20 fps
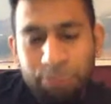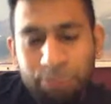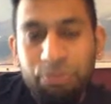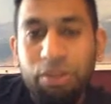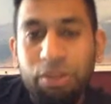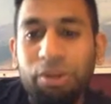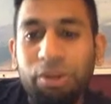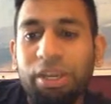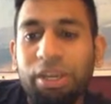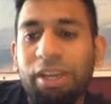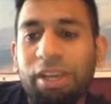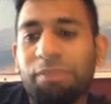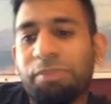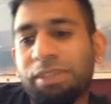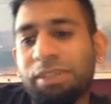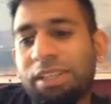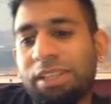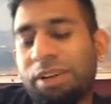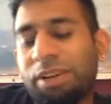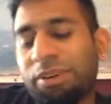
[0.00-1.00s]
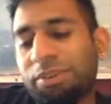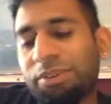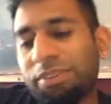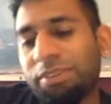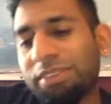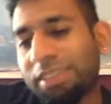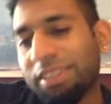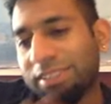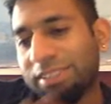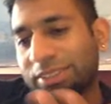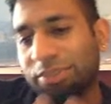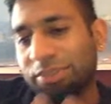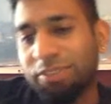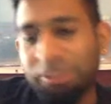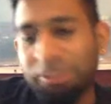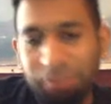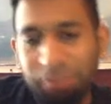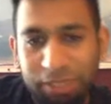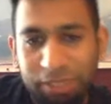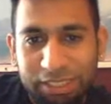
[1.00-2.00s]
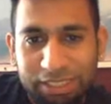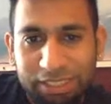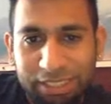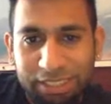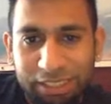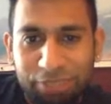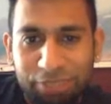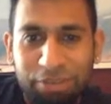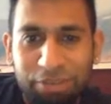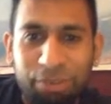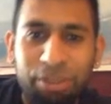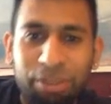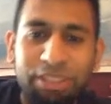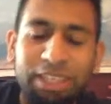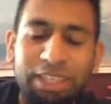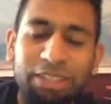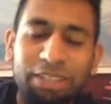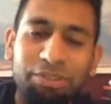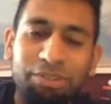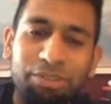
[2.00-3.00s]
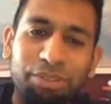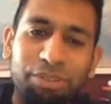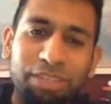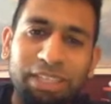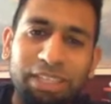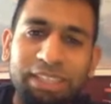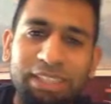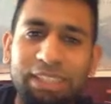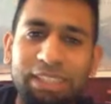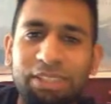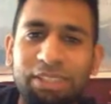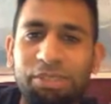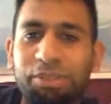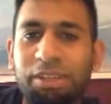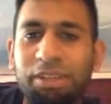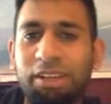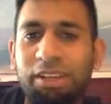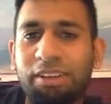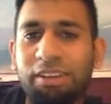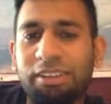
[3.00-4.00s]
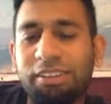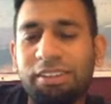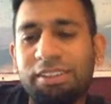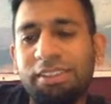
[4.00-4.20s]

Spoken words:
Okay, but now I solved it, because if I want to take the rook and he's going to go here,